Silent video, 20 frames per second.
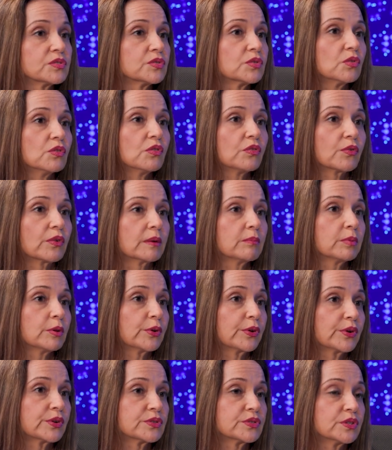tool for
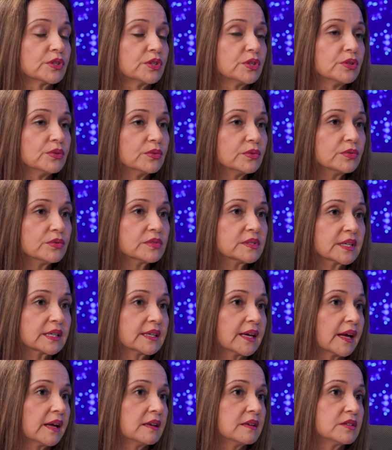employers to use,
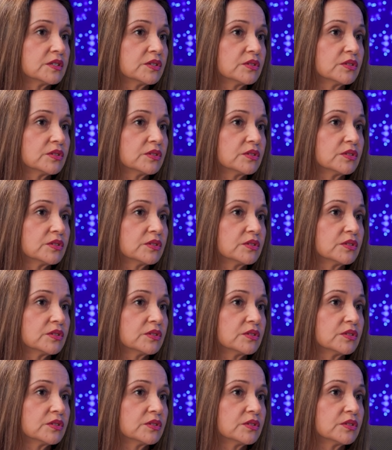again,